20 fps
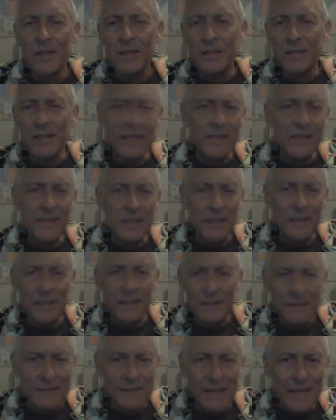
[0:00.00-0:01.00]
Nixon
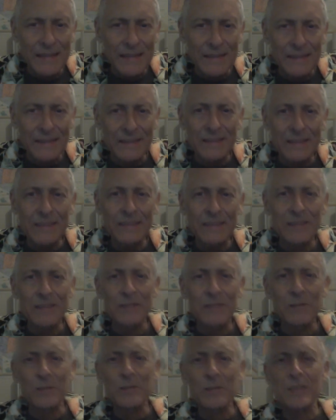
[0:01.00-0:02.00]
had tightened in the
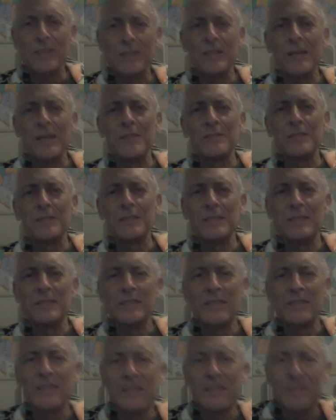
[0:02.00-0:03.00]
early
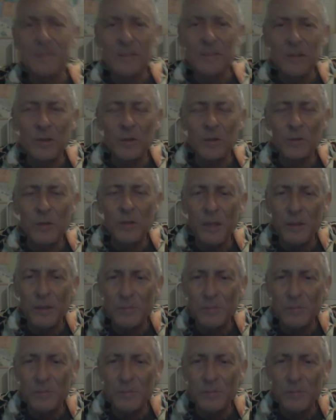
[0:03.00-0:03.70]
70s. So